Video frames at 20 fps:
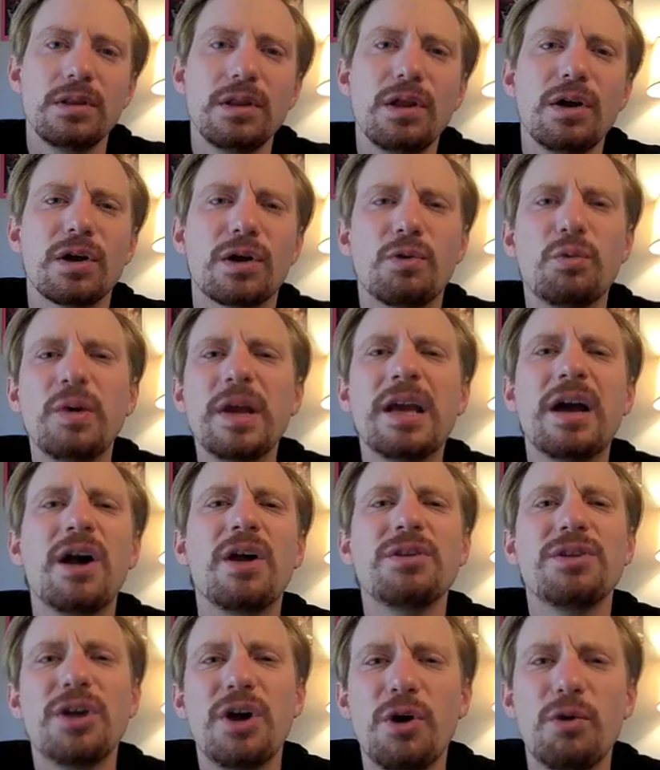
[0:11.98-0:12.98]
Look, we
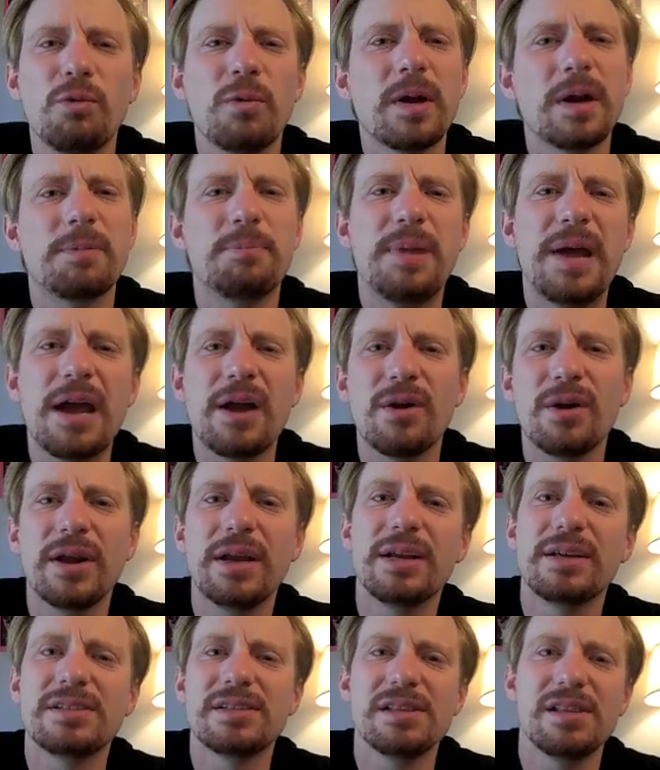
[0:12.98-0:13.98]
all know Rick Perry
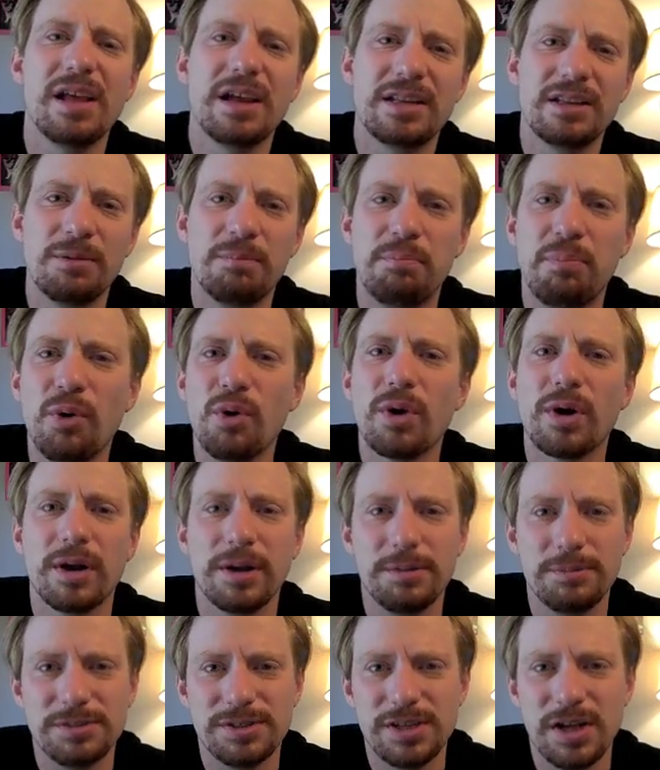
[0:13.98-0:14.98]
doesn't like to bore
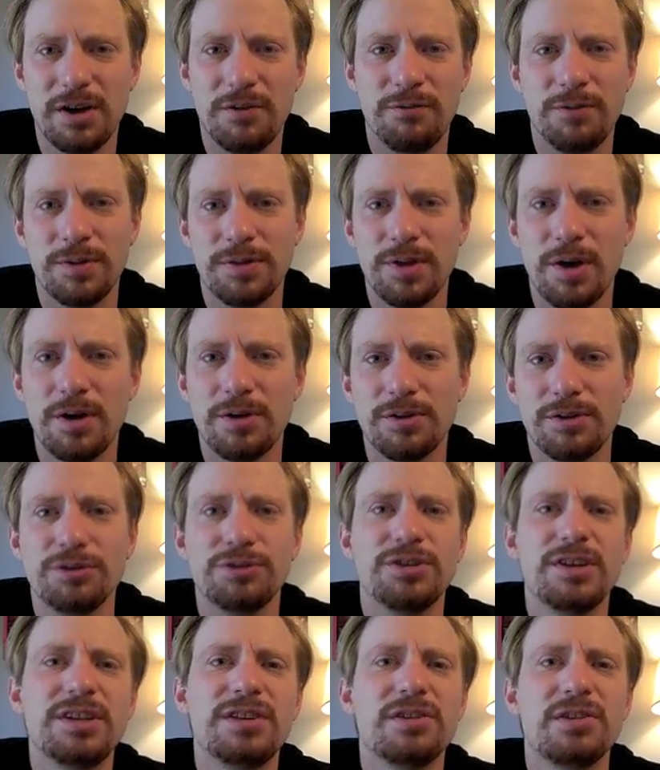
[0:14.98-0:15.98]
himself with all
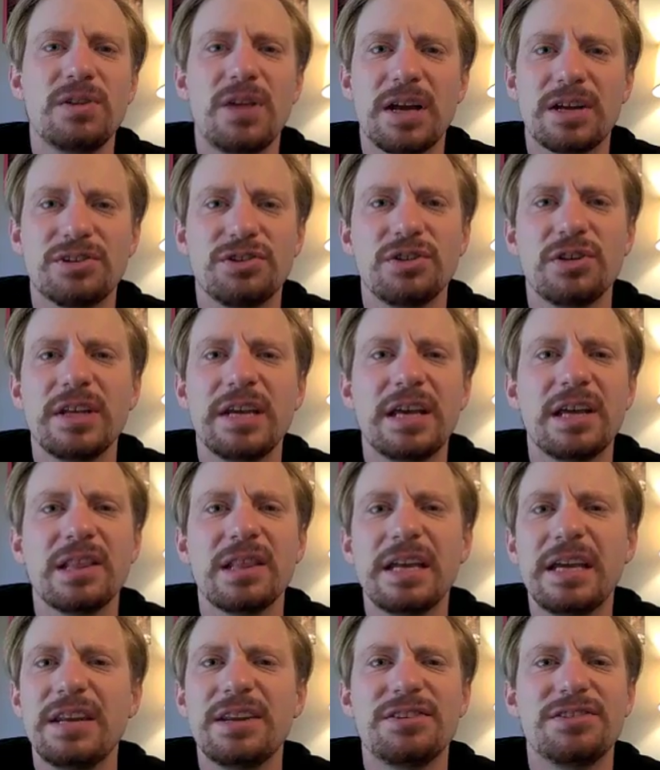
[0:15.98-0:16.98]
those intellectually
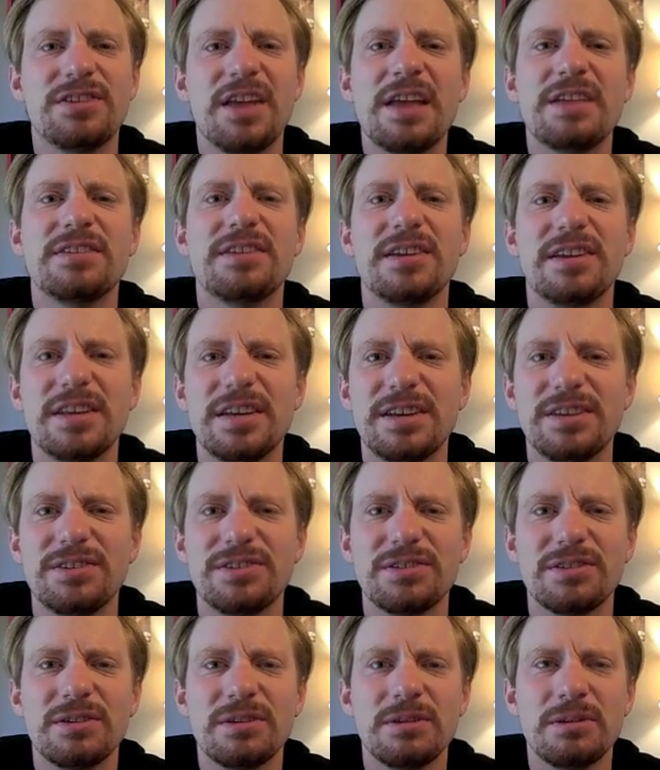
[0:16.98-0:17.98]
elitist
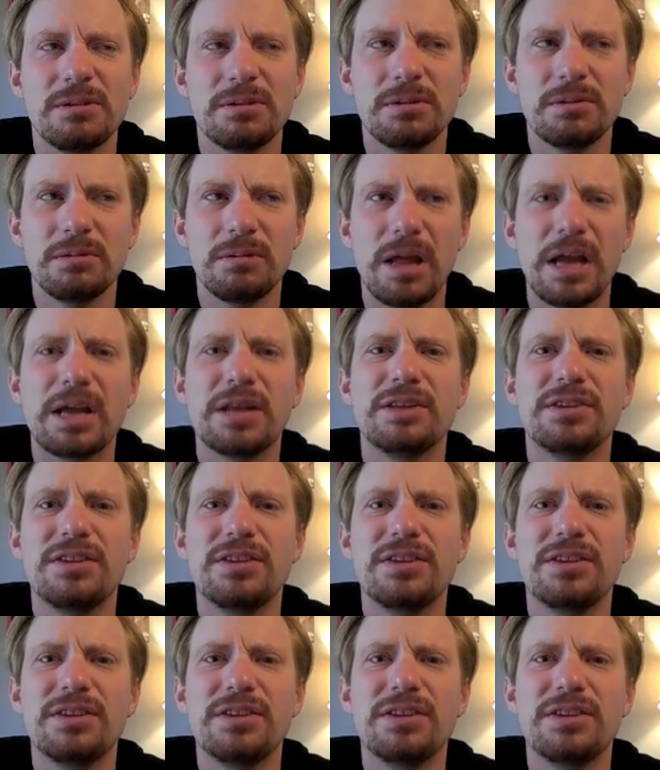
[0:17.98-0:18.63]
entities, like